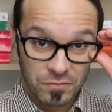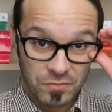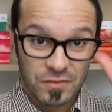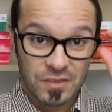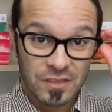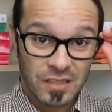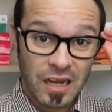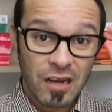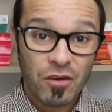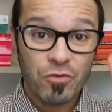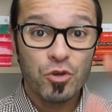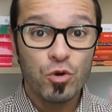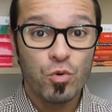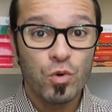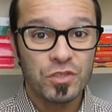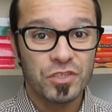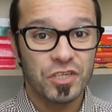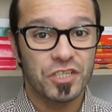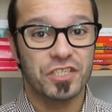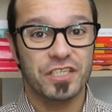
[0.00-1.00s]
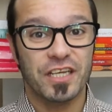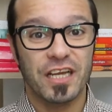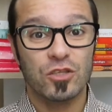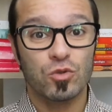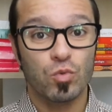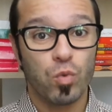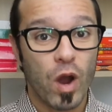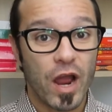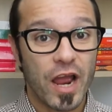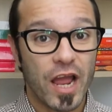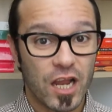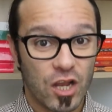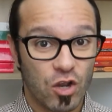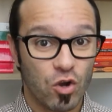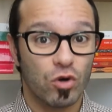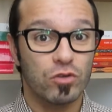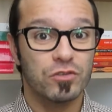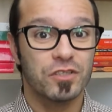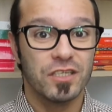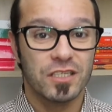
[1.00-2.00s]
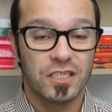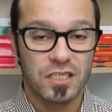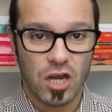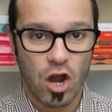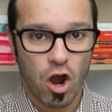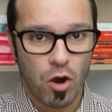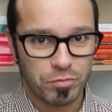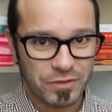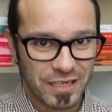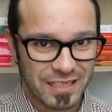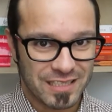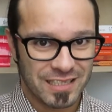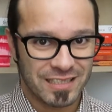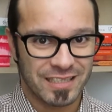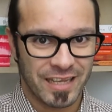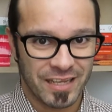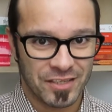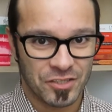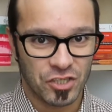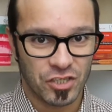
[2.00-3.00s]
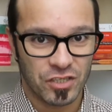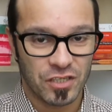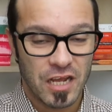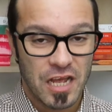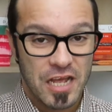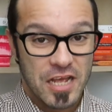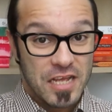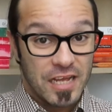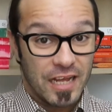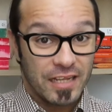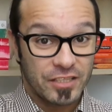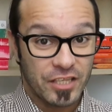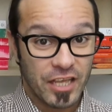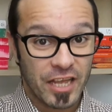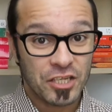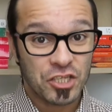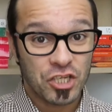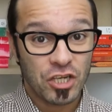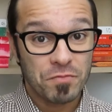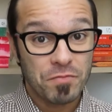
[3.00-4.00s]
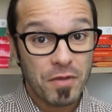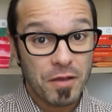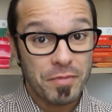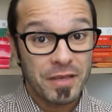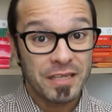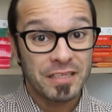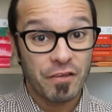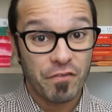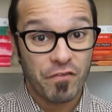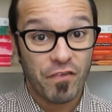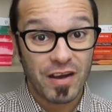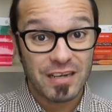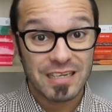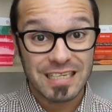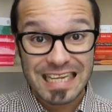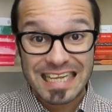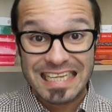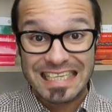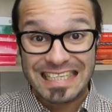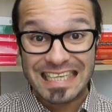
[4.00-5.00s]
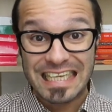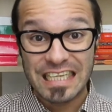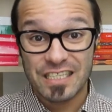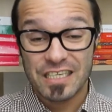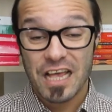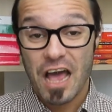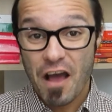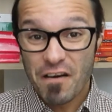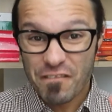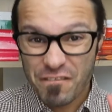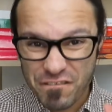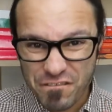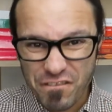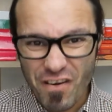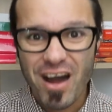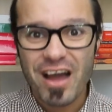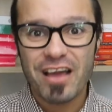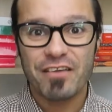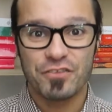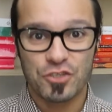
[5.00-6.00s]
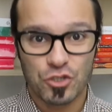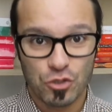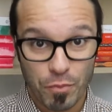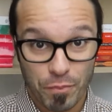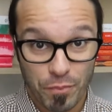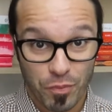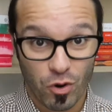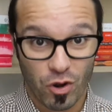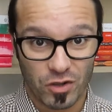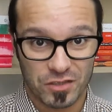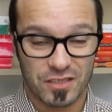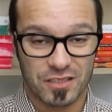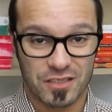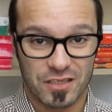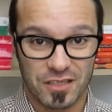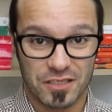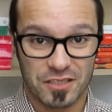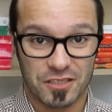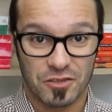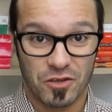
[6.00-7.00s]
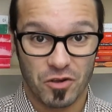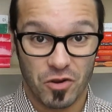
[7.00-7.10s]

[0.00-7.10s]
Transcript: Now you understand why I call this complex attention. Attention may be divided in these five sub-processes.